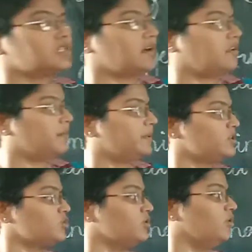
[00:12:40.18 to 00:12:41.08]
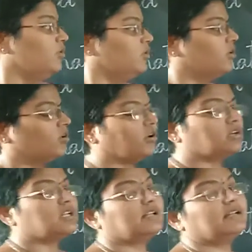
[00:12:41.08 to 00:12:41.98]
developed into
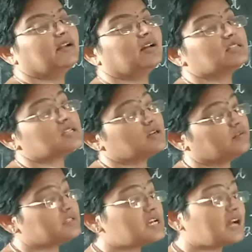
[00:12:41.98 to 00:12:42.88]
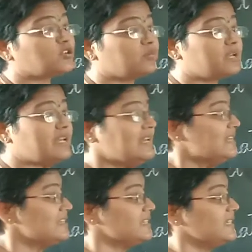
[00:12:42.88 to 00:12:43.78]
cotyledons, which are to be
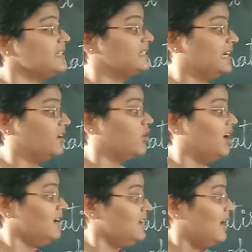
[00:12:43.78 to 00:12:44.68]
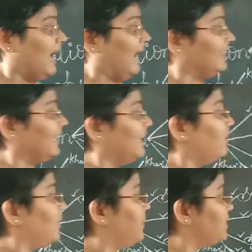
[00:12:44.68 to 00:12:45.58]
seen in dicot, and they
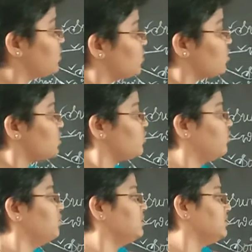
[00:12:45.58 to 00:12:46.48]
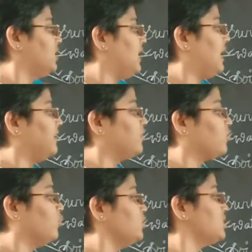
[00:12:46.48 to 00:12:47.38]
develop into shoot and
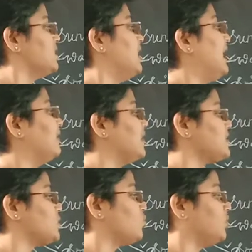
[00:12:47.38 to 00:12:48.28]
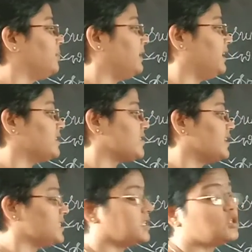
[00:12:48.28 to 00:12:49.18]
root, and this root
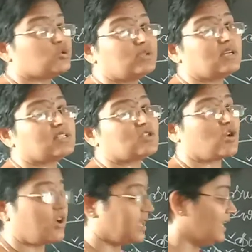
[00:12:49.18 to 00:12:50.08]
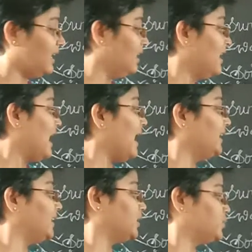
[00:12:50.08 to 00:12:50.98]
penetrates into the soil
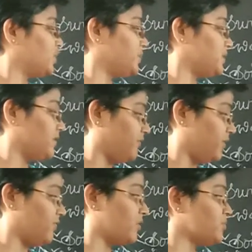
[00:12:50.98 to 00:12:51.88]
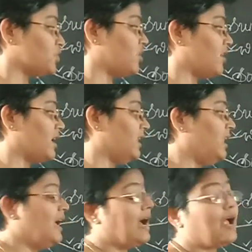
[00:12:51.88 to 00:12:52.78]
and it absorbs the food from soil
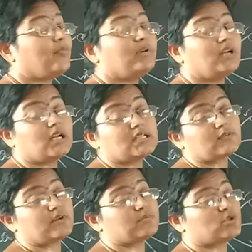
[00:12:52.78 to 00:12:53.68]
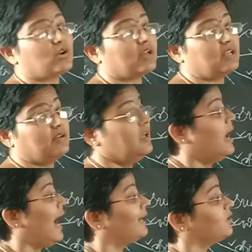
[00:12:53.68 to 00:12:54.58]
and minerals from soil
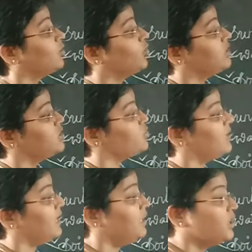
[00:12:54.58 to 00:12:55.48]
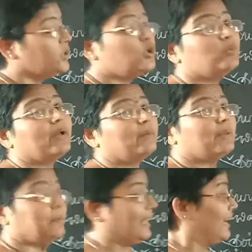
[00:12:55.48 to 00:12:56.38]
and grown into a new
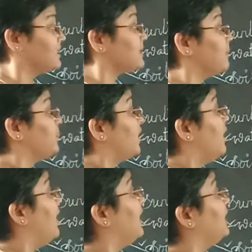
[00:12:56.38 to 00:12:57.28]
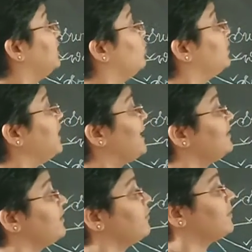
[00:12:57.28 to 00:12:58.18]
baby plant. And what
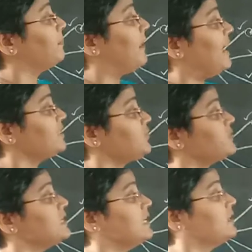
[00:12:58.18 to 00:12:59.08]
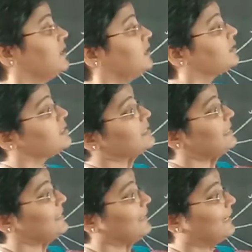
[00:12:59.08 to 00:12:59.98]
are the different parts of seed? The
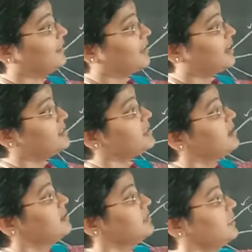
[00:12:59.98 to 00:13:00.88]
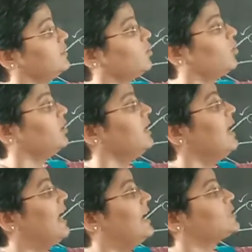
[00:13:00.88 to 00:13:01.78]
seed contains seed coat
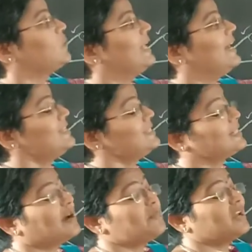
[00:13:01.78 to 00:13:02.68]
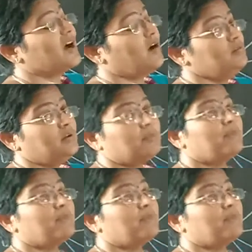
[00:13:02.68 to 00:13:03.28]
as well as coming up